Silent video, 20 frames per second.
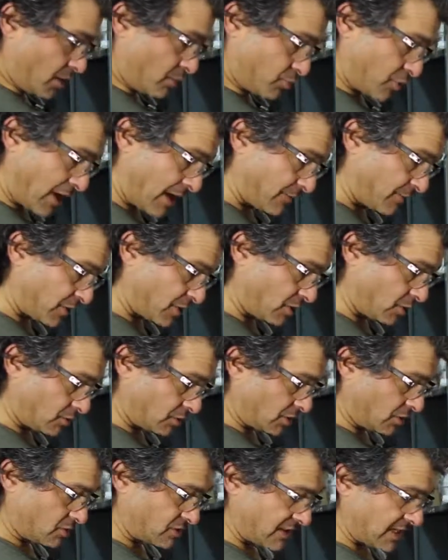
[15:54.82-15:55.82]
Primer coat
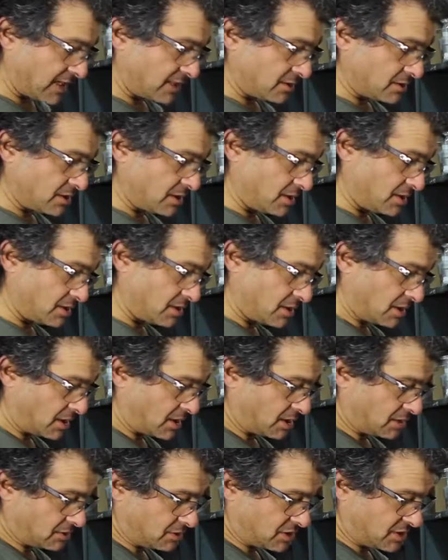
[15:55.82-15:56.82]
goes on in
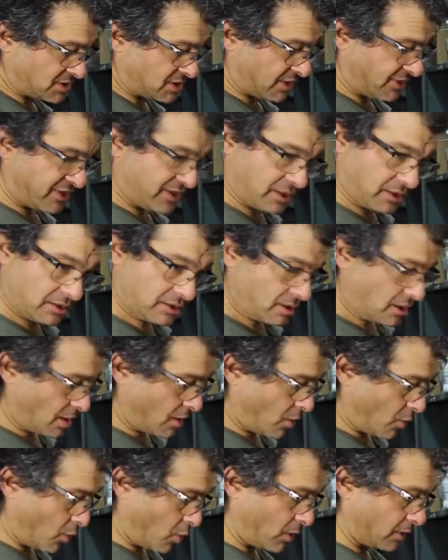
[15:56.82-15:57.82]
just a thin
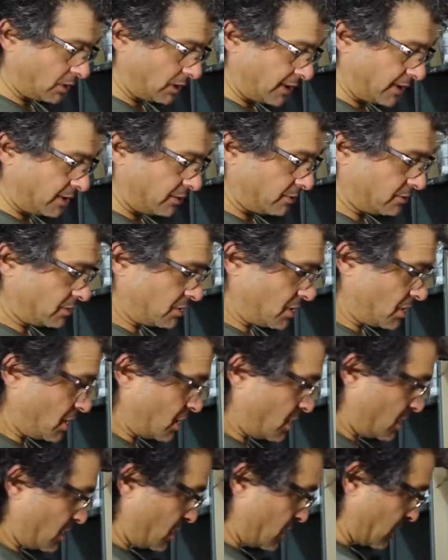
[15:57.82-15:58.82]
one layer.
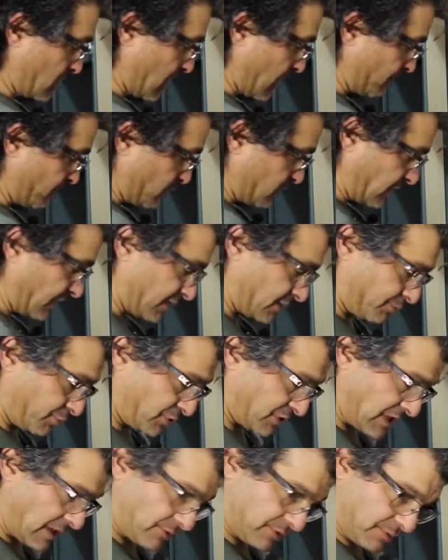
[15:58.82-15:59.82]
I like to
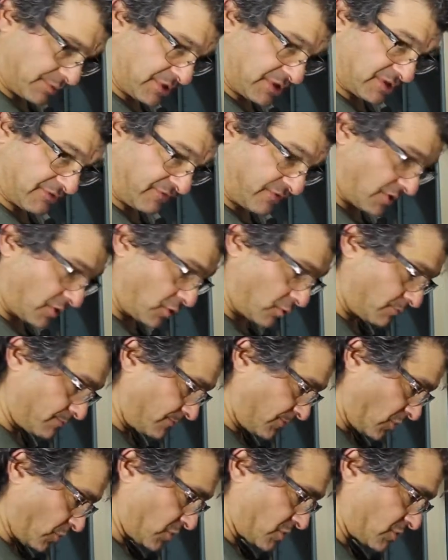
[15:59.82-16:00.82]
put it on with a piece of foam
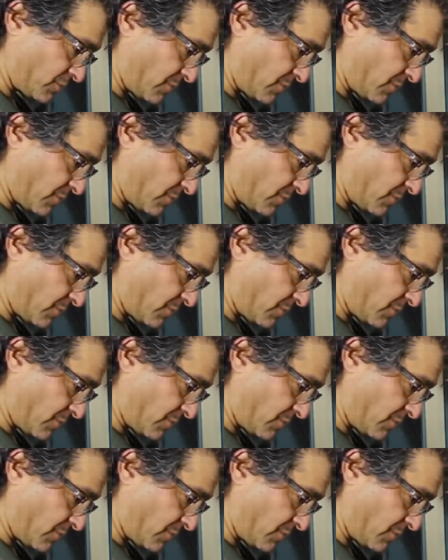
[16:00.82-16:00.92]
or a